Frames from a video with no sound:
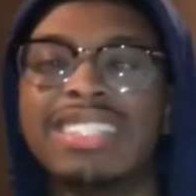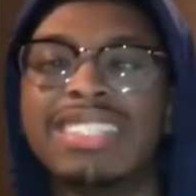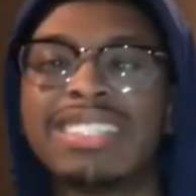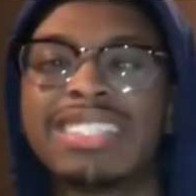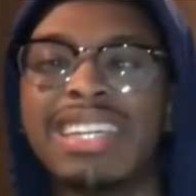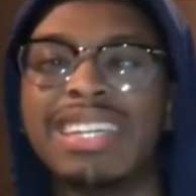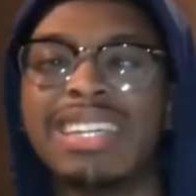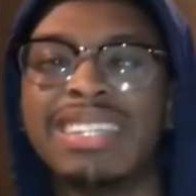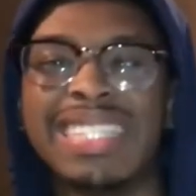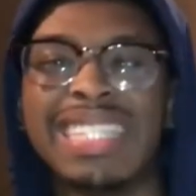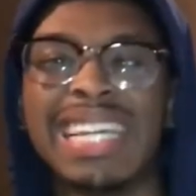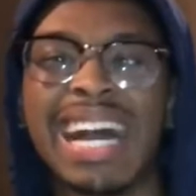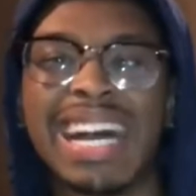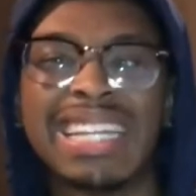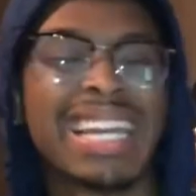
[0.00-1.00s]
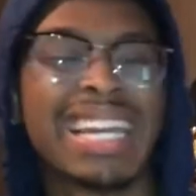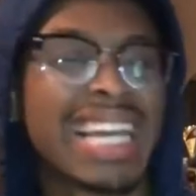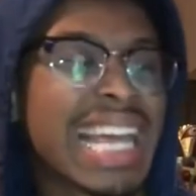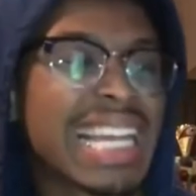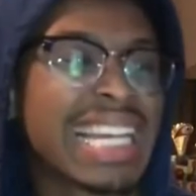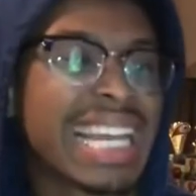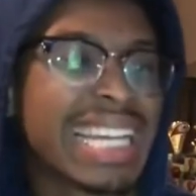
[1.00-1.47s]
scheme. I
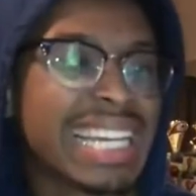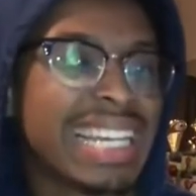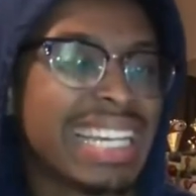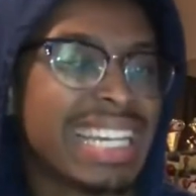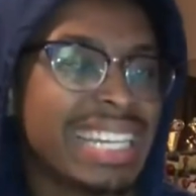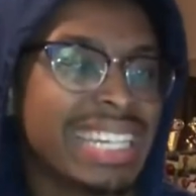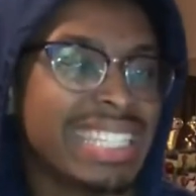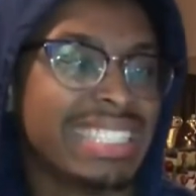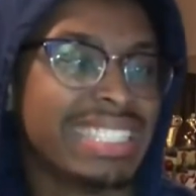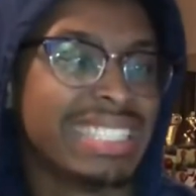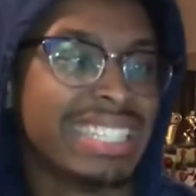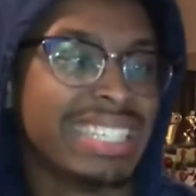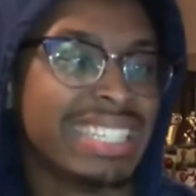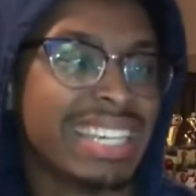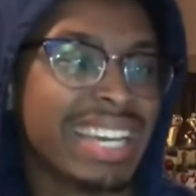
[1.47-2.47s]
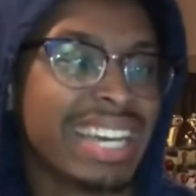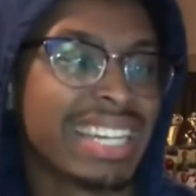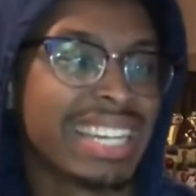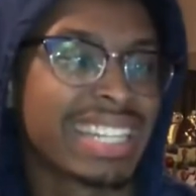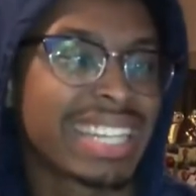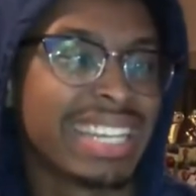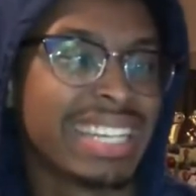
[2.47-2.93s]
like that he just did. I
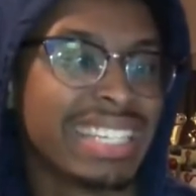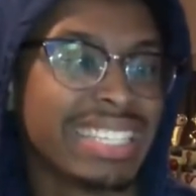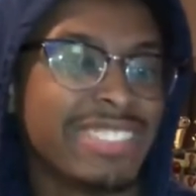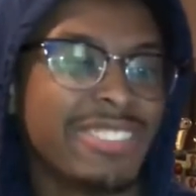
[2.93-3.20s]
like that.